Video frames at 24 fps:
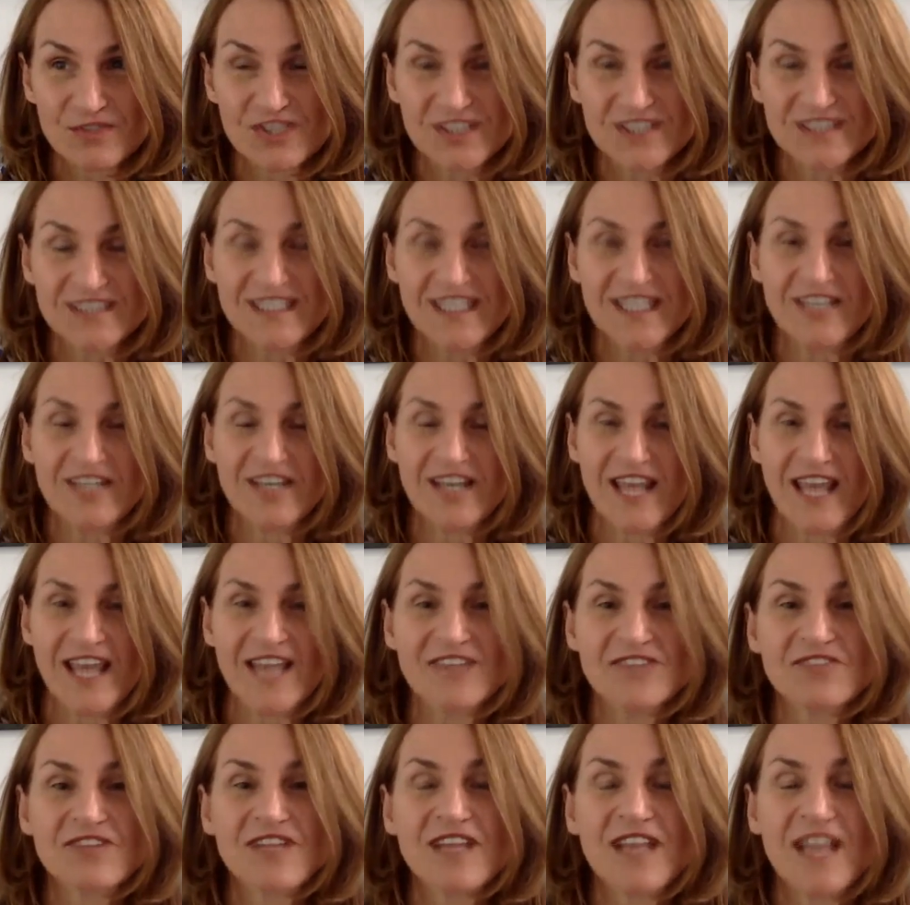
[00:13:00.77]
just need an
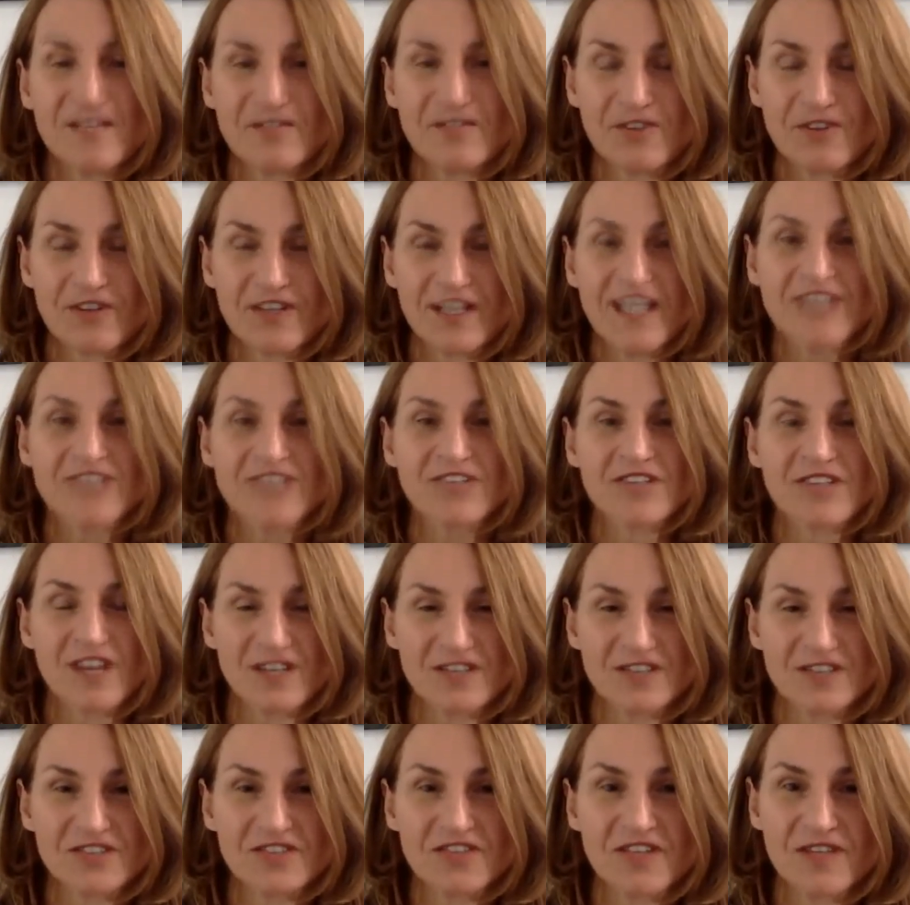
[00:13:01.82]
entry-level
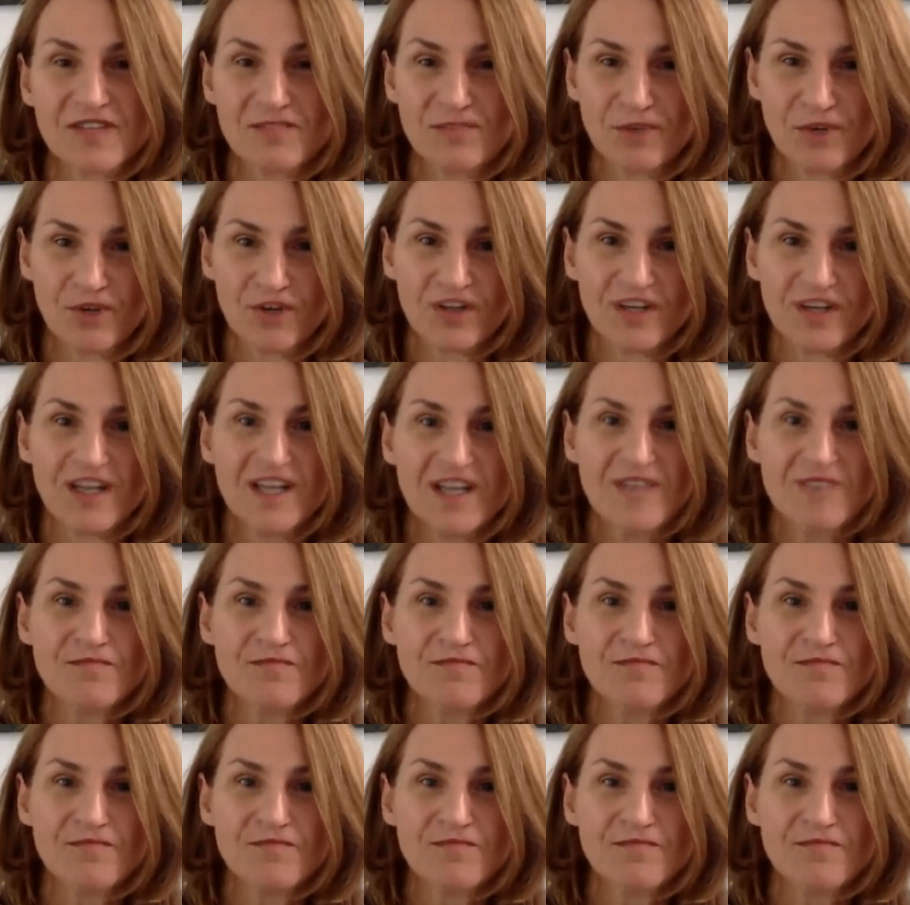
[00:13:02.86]
introductory book,